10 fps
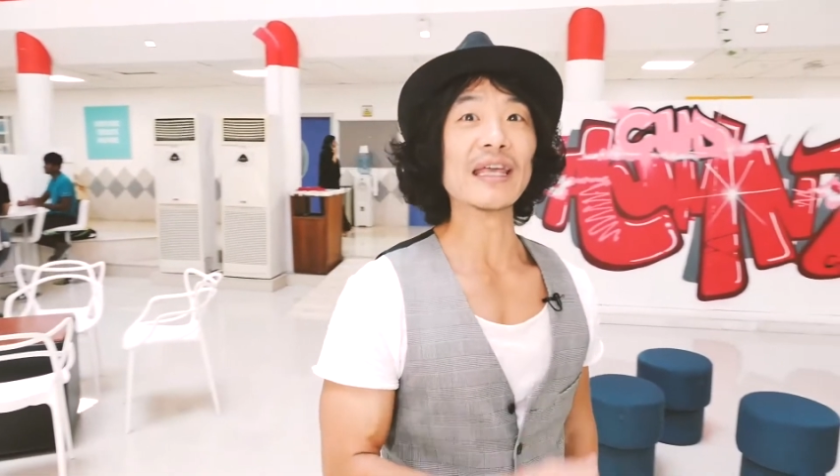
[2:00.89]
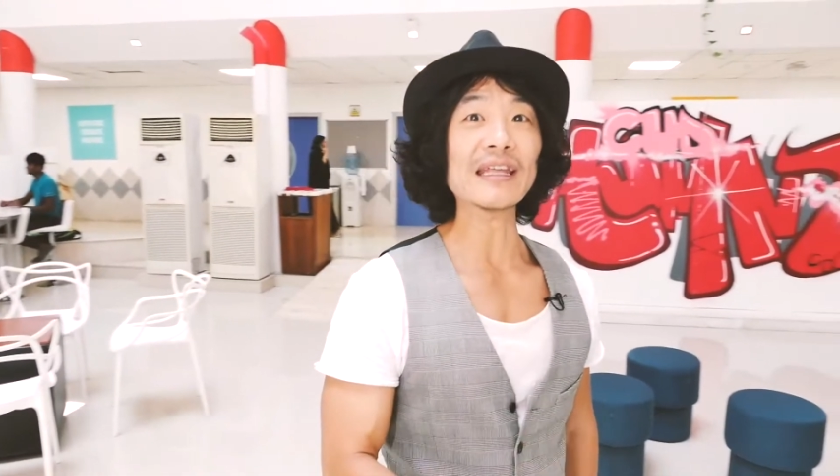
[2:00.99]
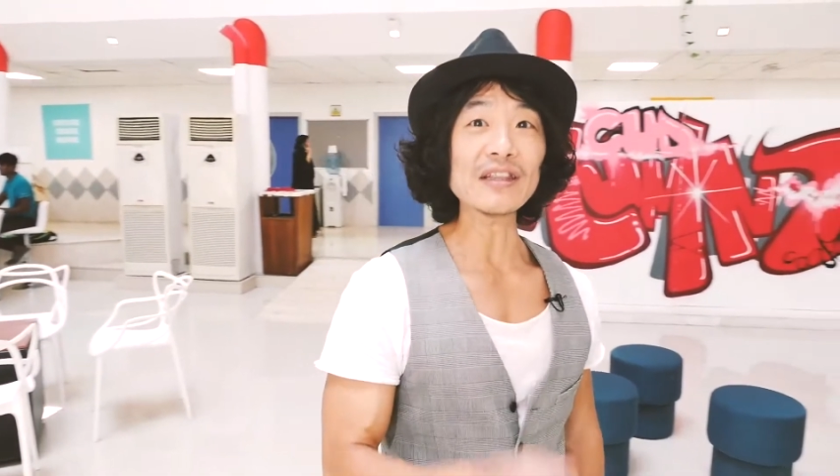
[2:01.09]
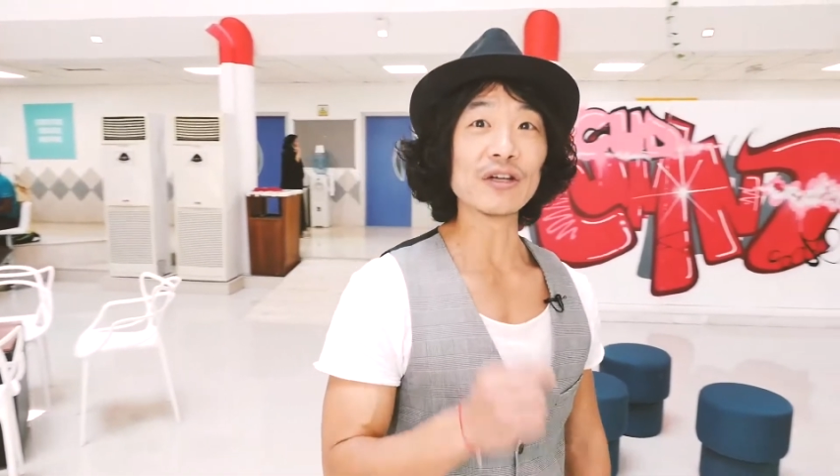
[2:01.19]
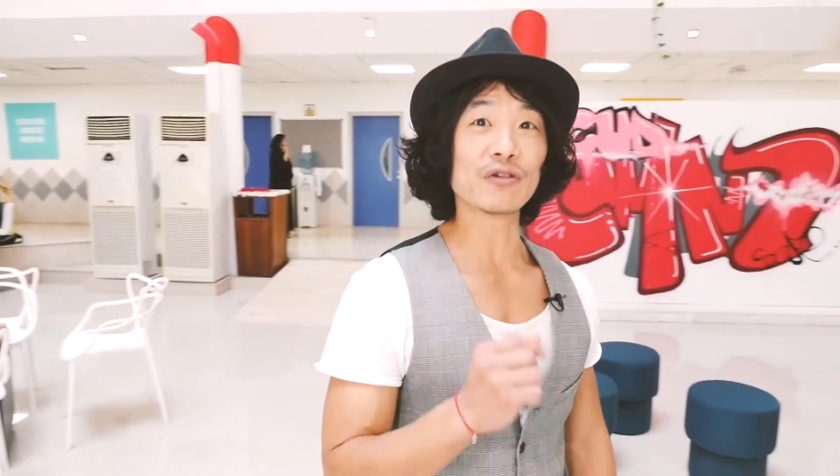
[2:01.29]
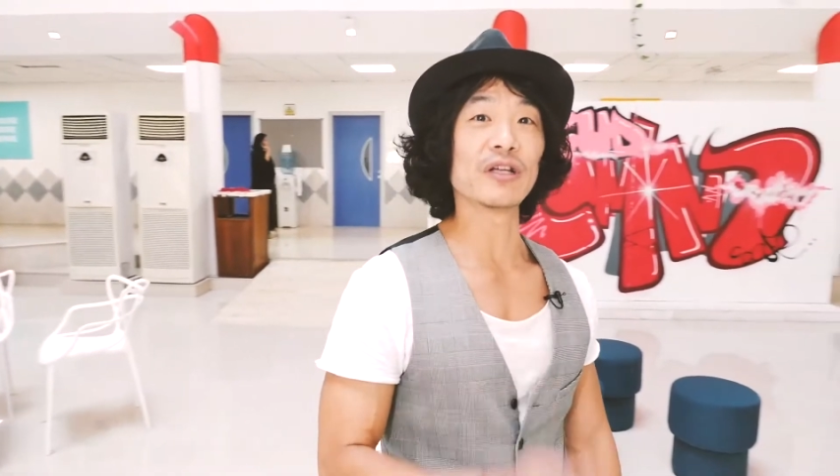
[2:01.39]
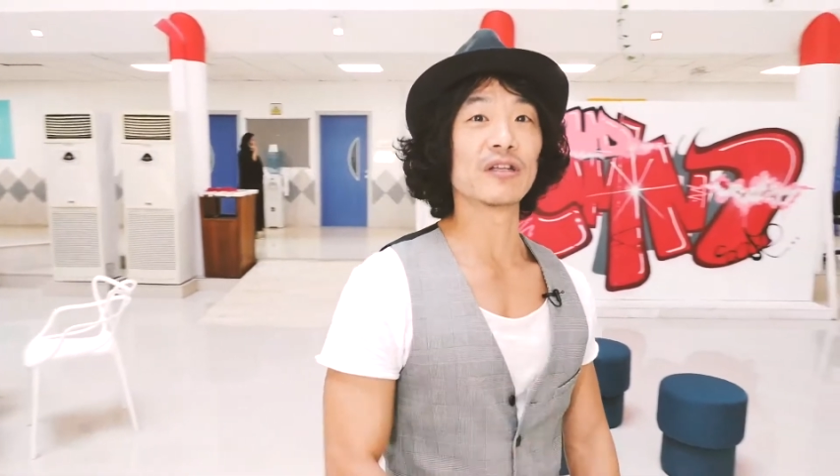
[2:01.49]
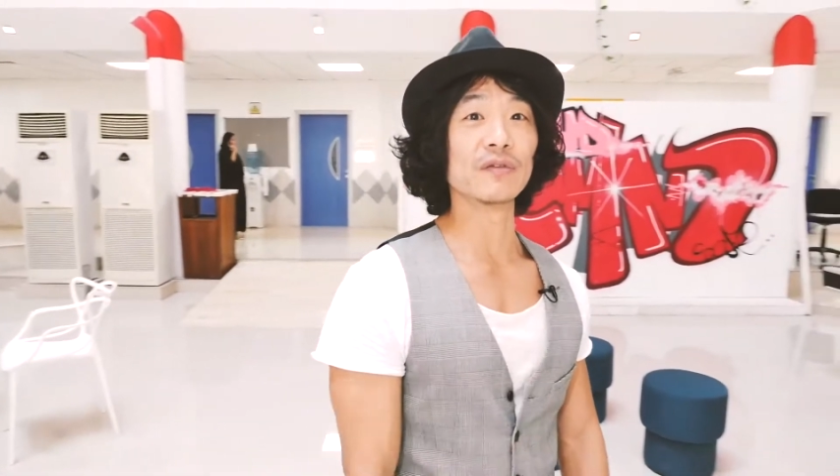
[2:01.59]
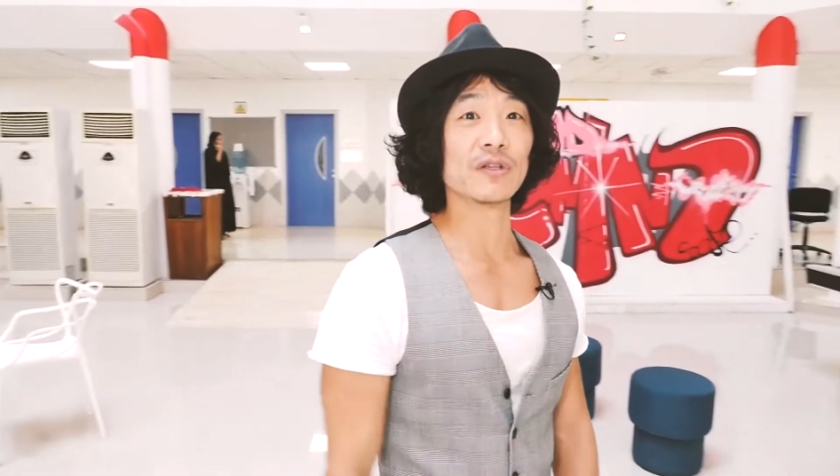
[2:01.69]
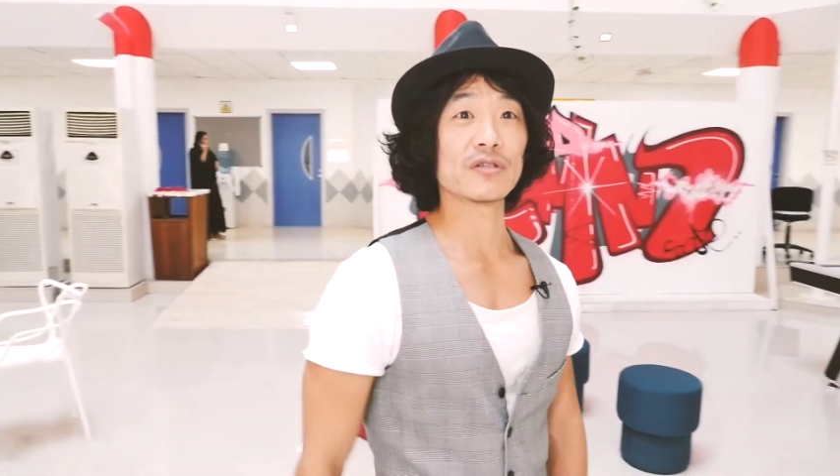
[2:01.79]
in the
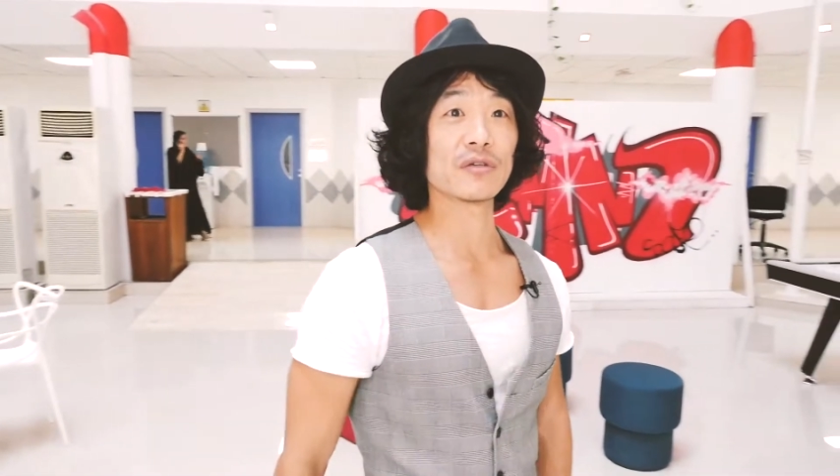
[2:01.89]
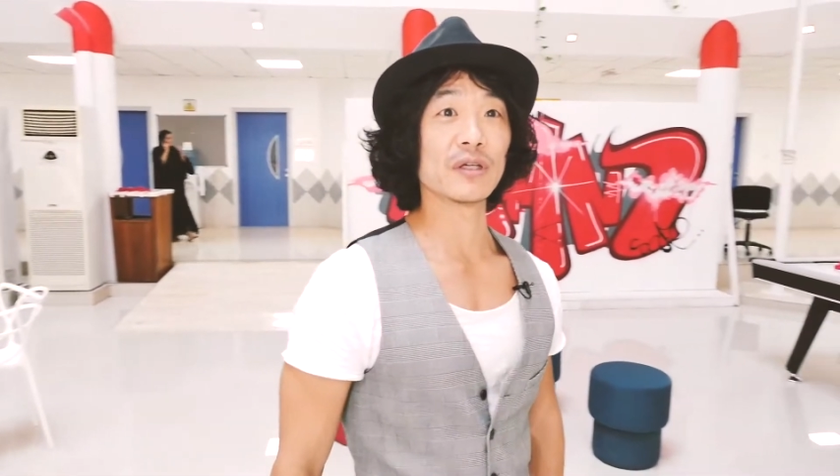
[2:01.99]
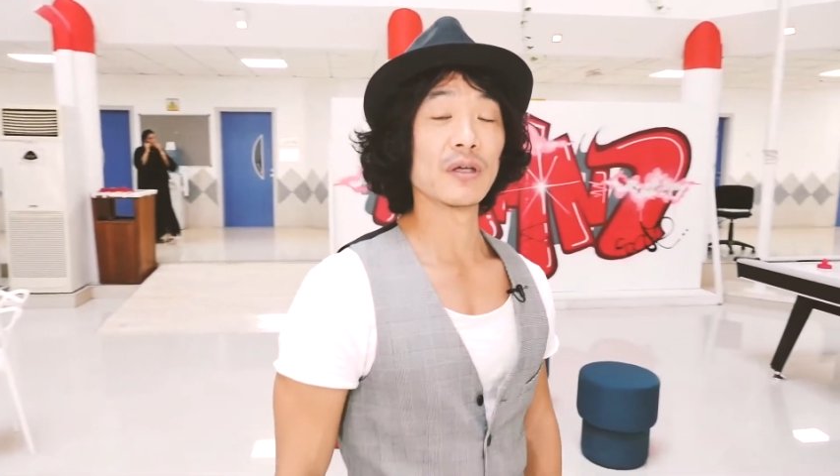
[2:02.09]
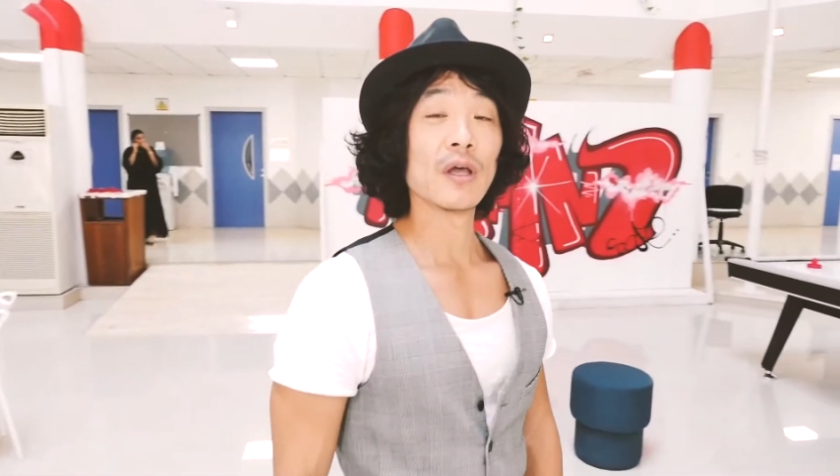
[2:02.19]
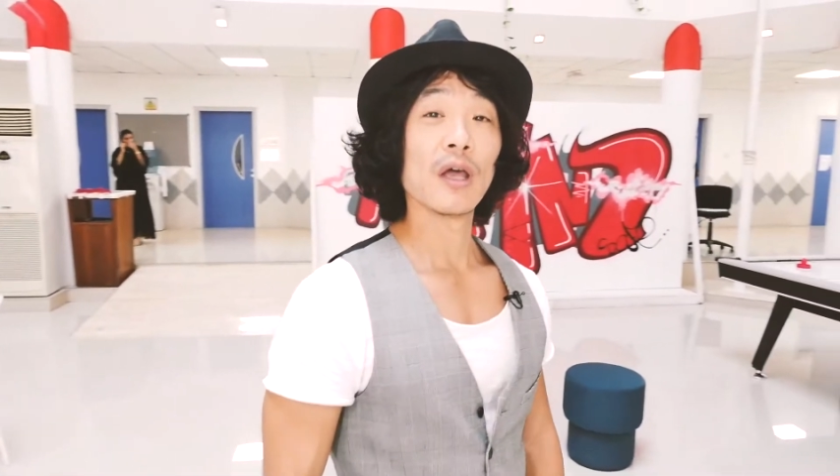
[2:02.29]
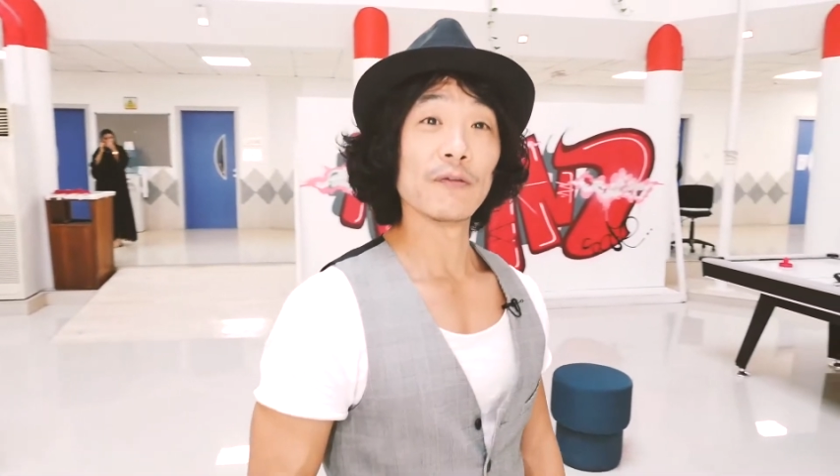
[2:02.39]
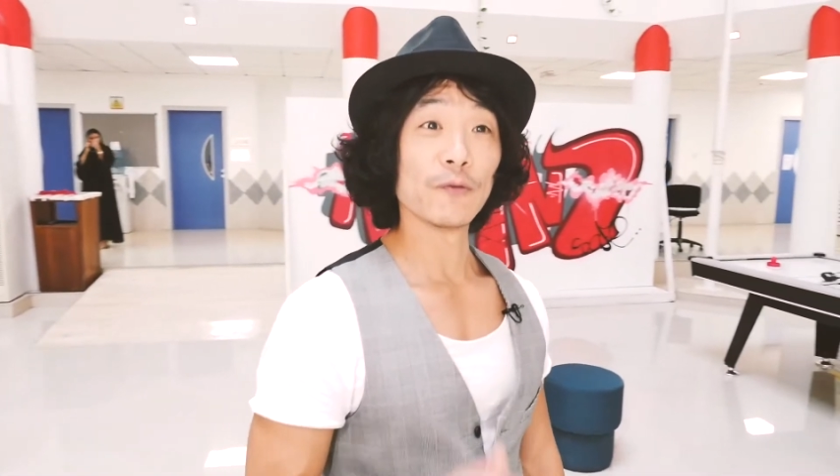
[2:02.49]
creative industry. And